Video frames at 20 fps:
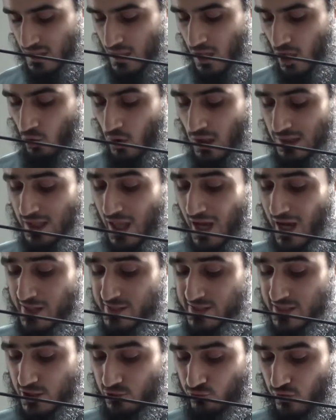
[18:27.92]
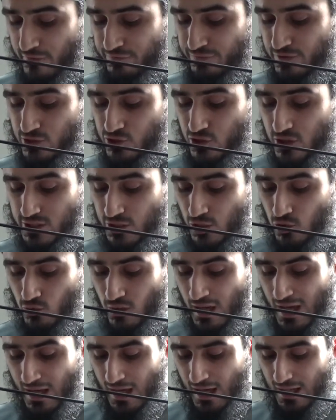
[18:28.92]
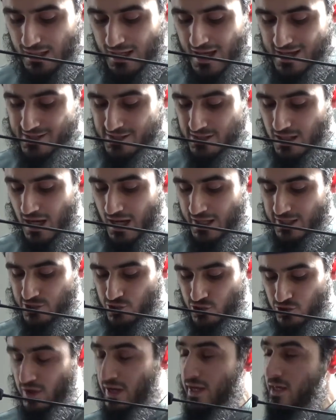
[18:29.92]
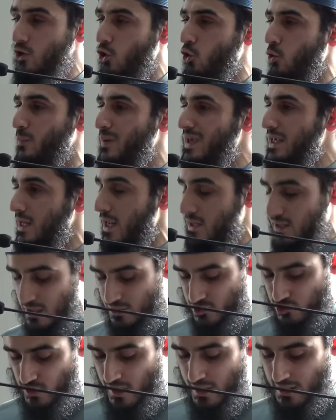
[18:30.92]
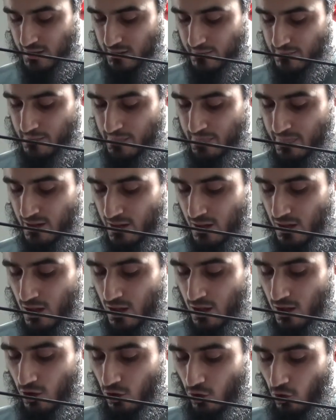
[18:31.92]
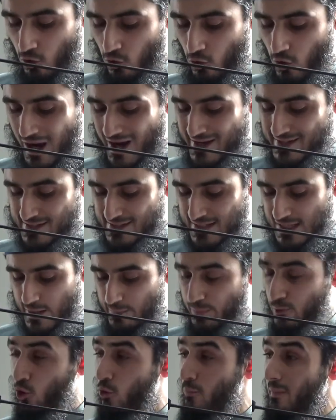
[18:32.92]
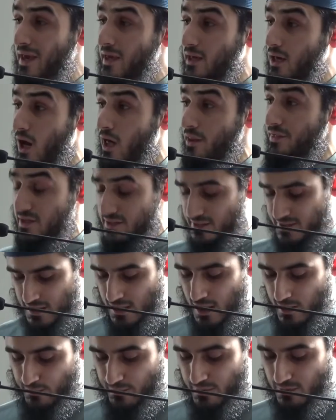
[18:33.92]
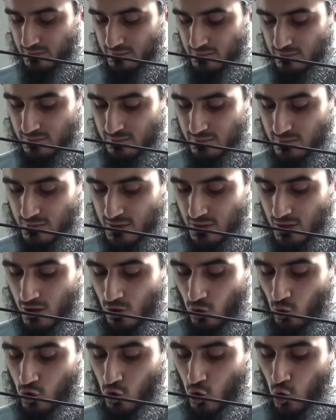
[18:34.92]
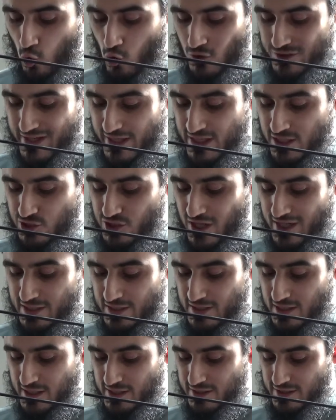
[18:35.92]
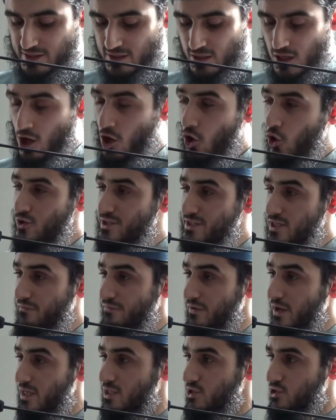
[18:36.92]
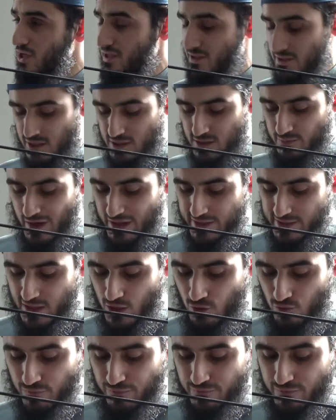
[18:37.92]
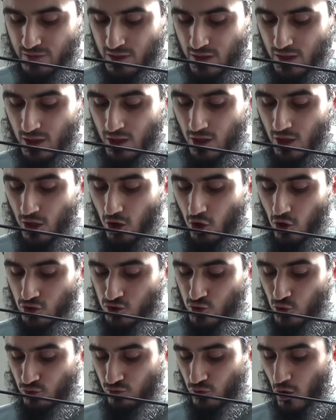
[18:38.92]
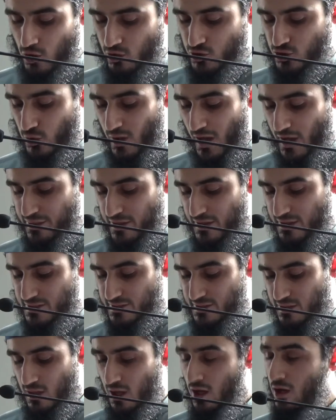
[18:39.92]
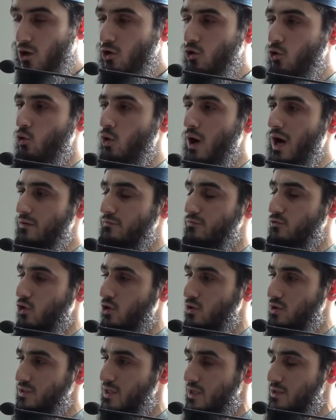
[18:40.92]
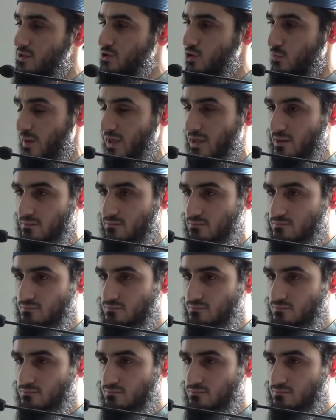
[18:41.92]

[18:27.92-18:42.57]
Oh Allah, I seek refuge in you, lest I stray or be led astray, or I slip or make others slip, or cause injustice or suffer injustice myself, or do wrong to others, or have wrong done to me.